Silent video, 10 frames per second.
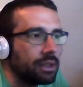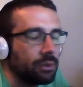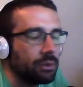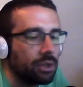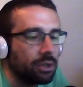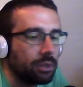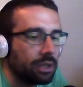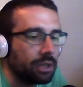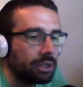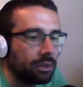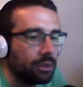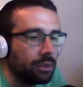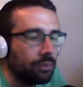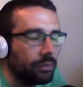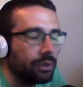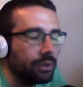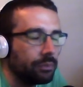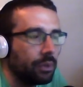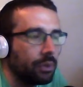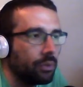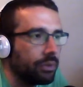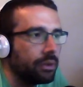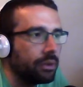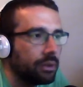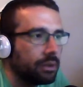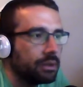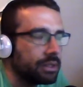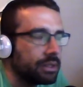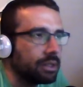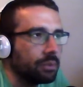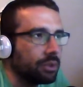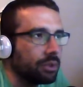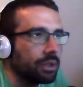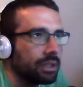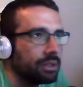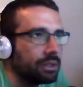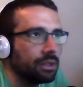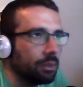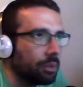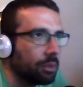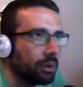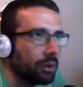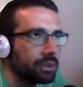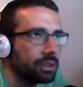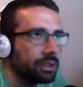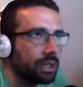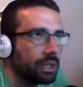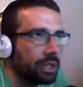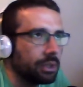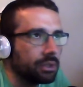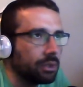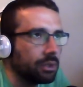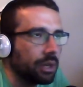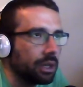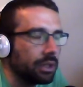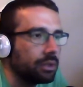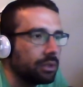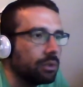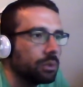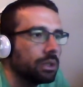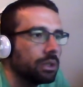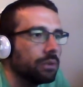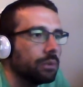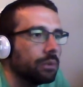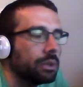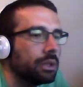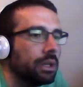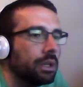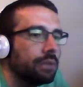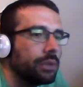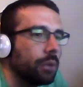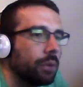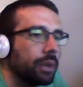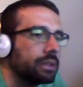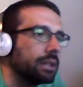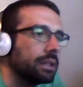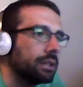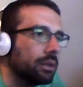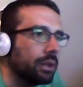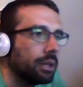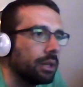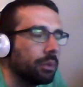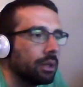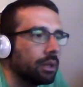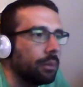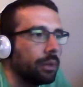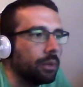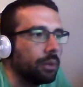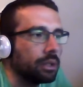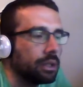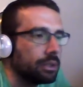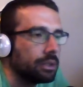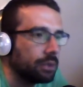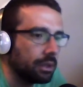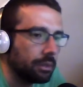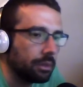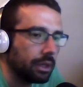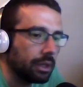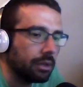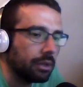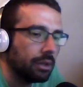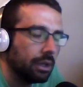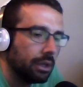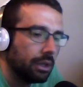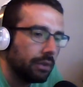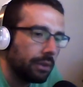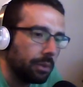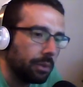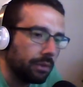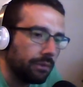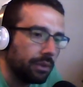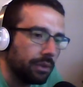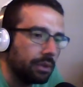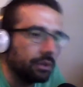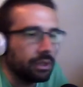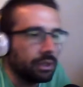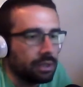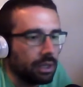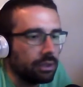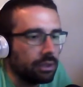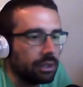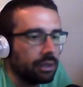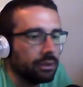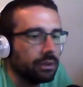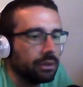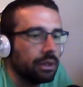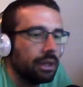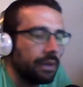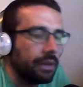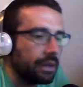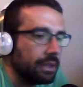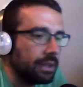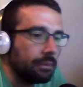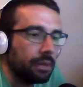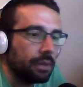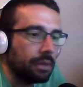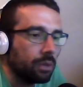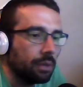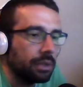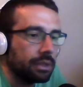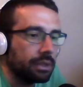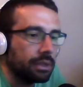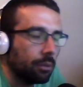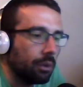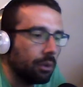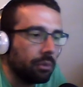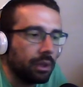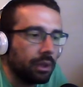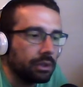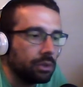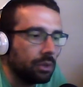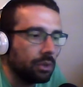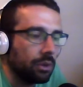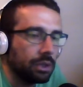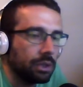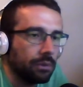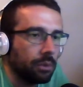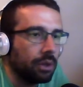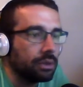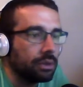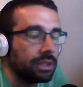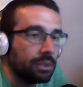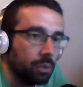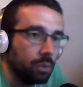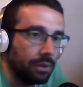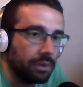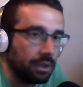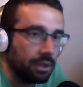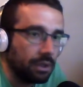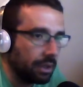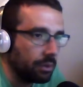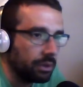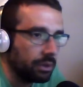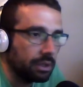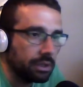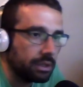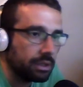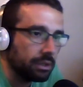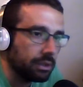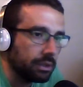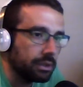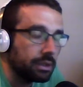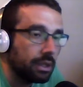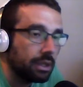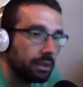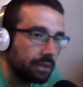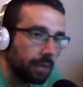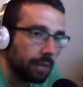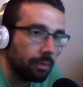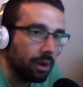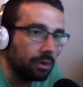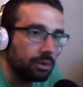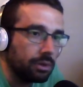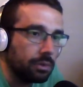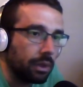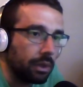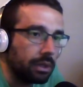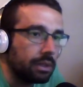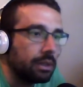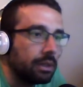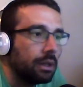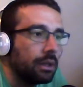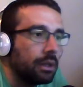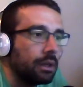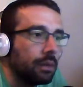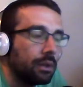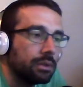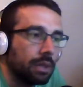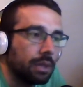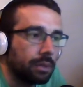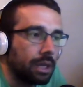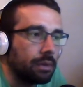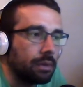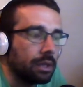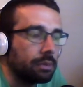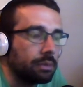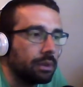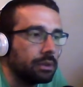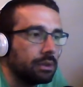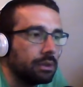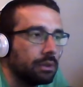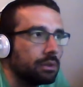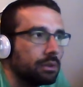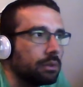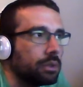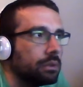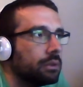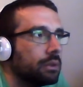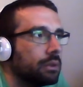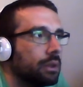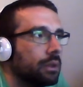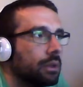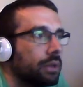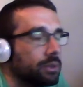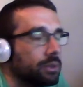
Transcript: were talking about like, they're both similar, I guess, in their approach to the game being so analytical or whatever. But you go back to that No Laying Up podcast, they were talking about how they put Phil and Tiger together and they didn't mesh well because they were both playing two totally different balls. And that's one thing you got to really consider is type of ball dude's playing, also type of game guys plays, So, I mean, that's